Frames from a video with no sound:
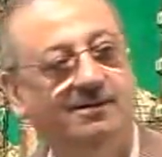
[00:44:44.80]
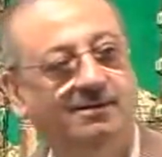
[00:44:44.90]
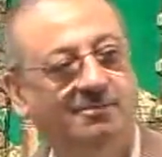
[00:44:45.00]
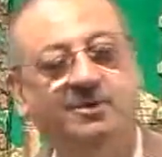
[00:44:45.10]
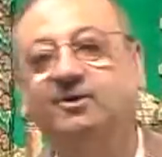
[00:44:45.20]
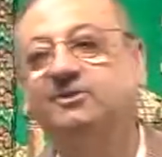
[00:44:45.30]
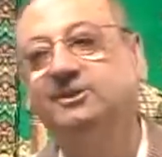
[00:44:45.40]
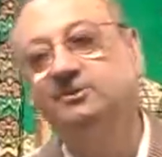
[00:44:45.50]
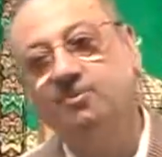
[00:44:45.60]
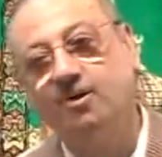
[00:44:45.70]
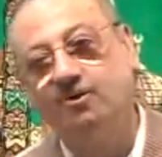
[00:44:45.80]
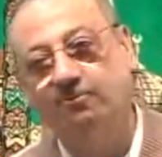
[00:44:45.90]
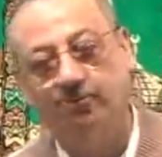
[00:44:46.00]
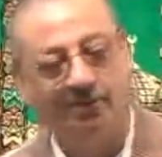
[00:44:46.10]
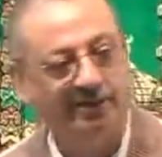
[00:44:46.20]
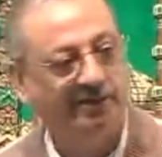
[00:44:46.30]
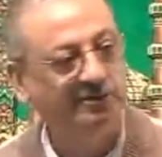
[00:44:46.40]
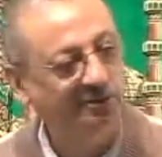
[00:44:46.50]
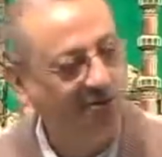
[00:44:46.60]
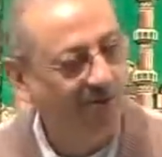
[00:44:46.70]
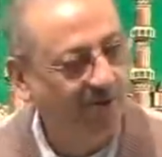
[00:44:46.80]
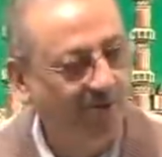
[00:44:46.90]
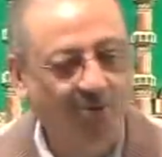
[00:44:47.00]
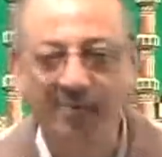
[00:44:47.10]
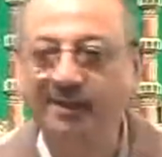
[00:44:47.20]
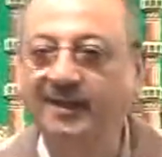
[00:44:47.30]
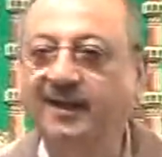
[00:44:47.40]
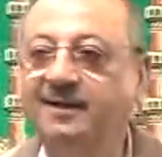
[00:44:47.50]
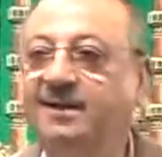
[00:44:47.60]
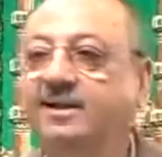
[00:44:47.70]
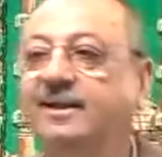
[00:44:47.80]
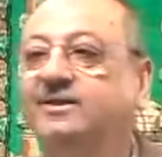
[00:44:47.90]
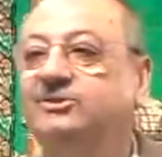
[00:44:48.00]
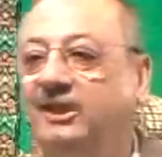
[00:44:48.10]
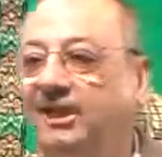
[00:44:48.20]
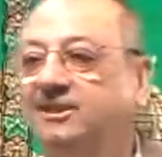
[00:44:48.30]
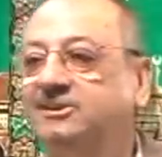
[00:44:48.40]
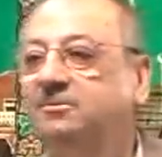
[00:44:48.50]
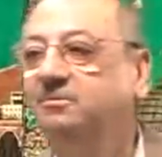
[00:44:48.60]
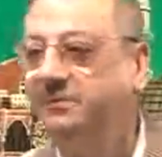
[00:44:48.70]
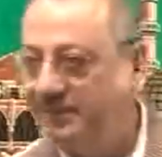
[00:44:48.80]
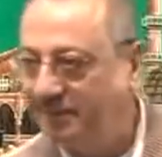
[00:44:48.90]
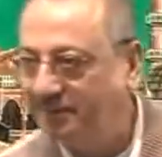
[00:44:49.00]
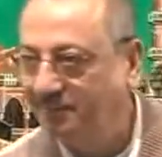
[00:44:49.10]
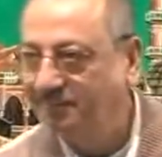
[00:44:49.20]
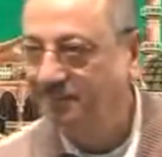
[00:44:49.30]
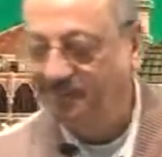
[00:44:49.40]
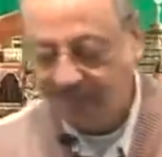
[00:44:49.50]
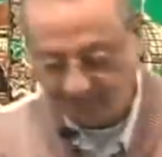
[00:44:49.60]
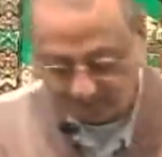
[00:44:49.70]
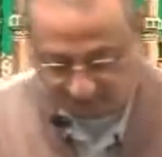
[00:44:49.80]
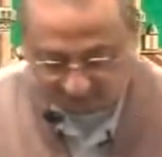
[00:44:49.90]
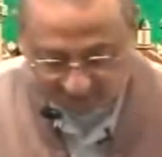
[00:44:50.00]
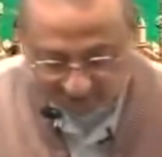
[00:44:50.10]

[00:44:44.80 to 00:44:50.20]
because he's powerful, he's strong, nobody can challenge him, beat him, okay, fight